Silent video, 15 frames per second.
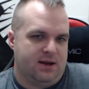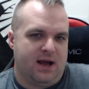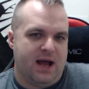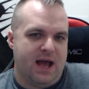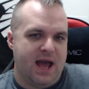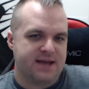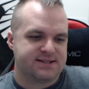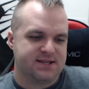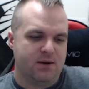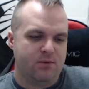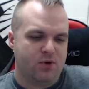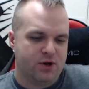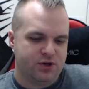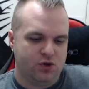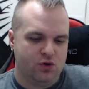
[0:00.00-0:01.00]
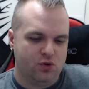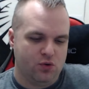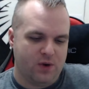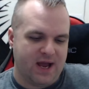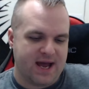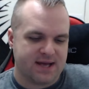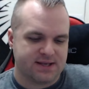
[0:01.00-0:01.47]
As someone who
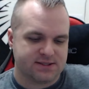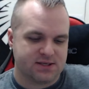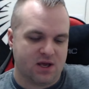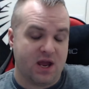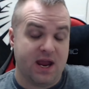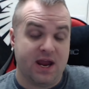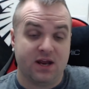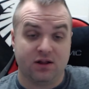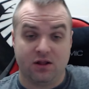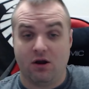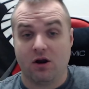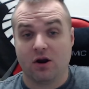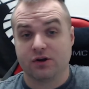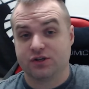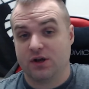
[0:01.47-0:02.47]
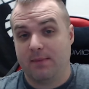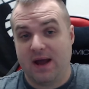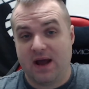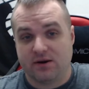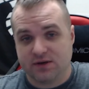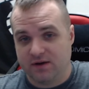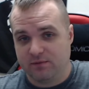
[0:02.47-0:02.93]
has a large
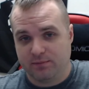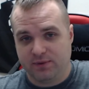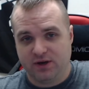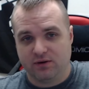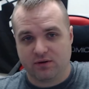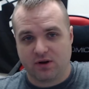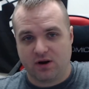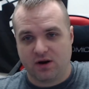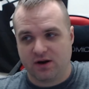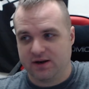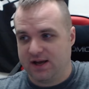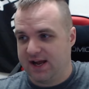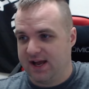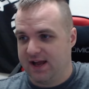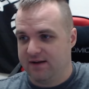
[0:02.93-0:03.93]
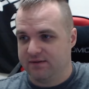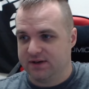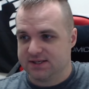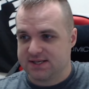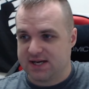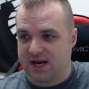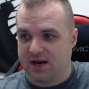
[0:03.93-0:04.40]
amount of Imperial Guard, I have an
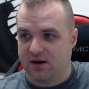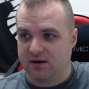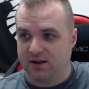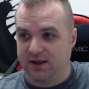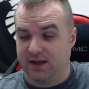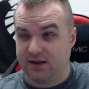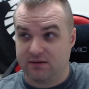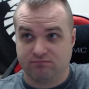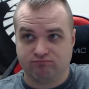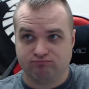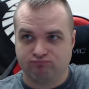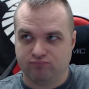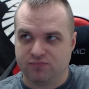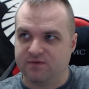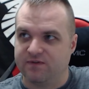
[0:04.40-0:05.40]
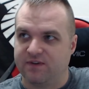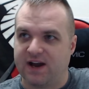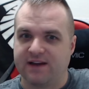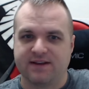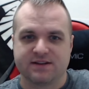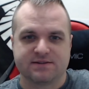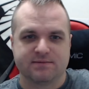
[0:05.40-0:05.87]
entire
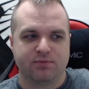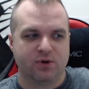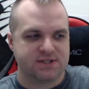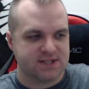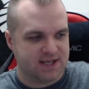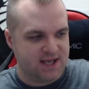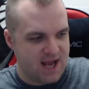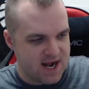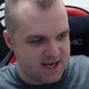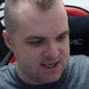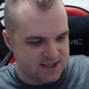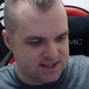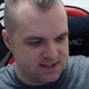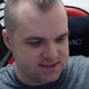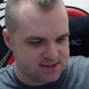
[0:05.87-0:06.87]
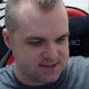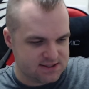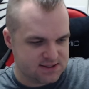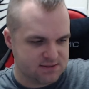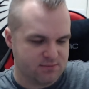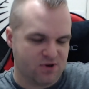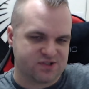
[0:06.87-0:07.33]
5,000 points
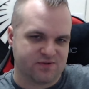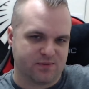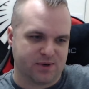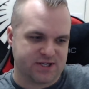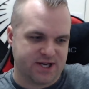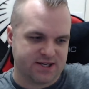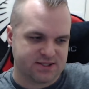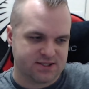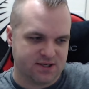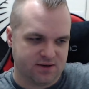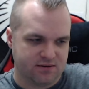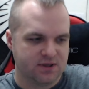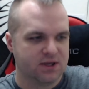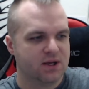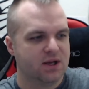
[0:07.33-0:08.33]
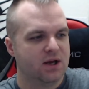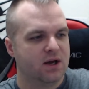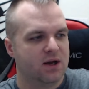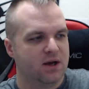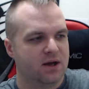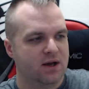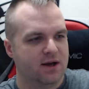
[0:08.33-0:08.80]
Acadians. Most of them are tanks though.
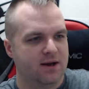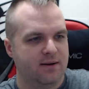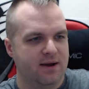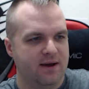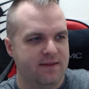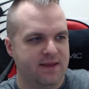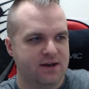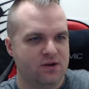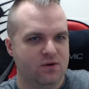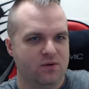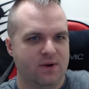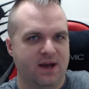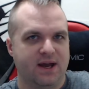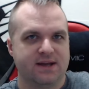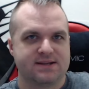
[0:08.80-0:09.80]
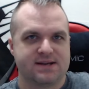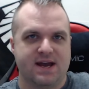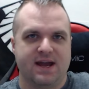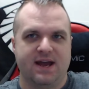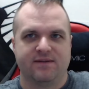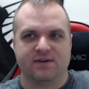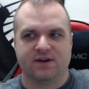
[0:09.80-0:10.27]
And then I
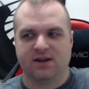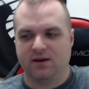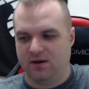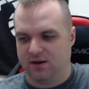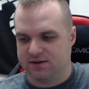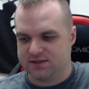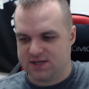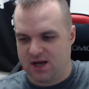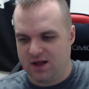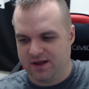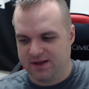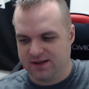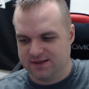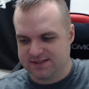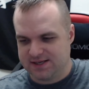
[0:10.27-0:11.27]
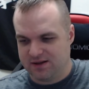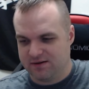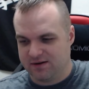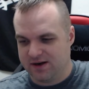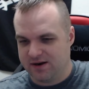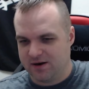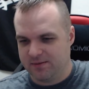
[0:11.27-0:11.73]
have a
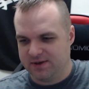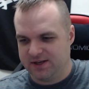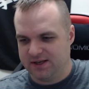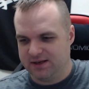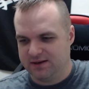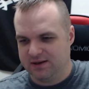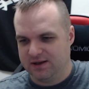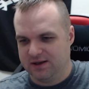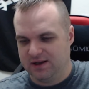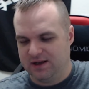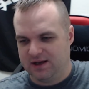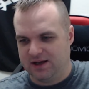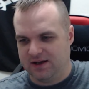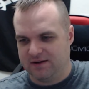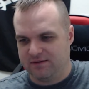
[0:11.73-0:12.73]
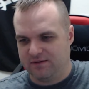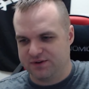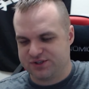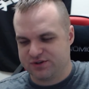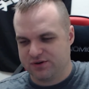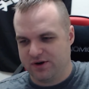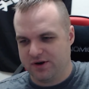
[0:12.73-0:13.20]
Tolerant army. I have a
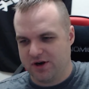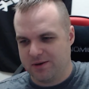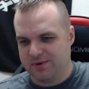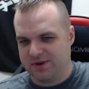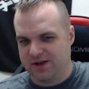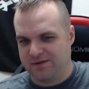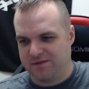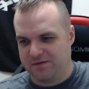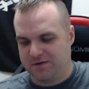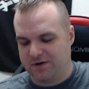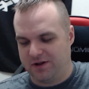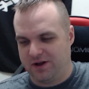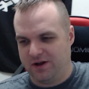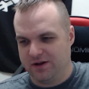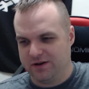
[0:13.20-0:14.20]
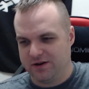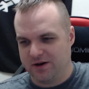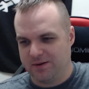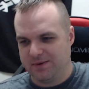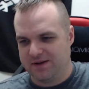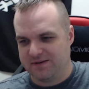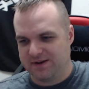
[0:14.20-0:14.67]
Vostroyan army. I have a Valhallan
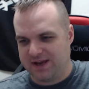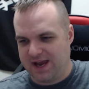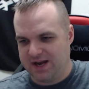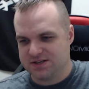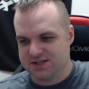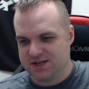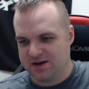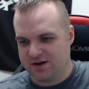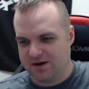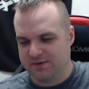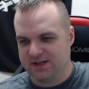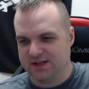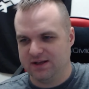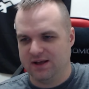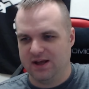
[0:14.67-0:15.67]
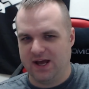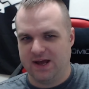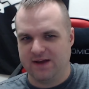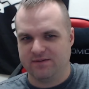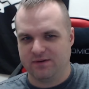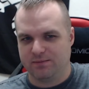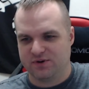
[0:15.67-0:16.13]
army. I have a Catachan army. I
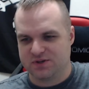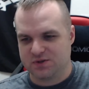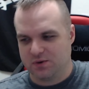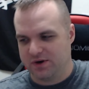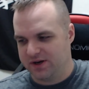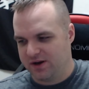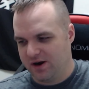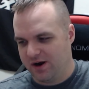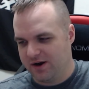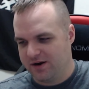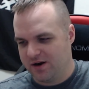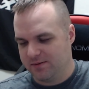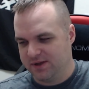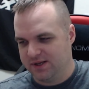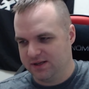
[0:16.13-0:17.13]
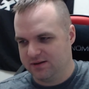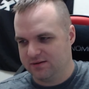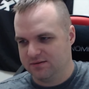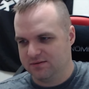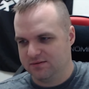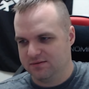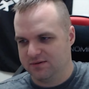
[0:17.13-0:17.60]
have a Praetorian Guard army.
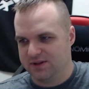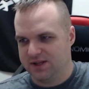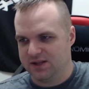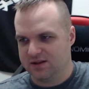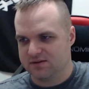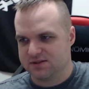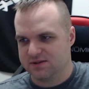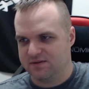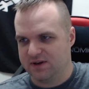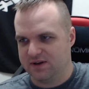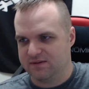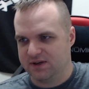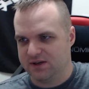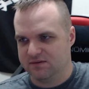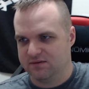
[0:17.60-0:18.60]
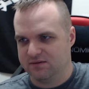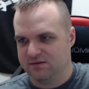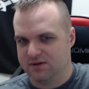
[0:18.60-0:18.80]
I think those are the 5 I have.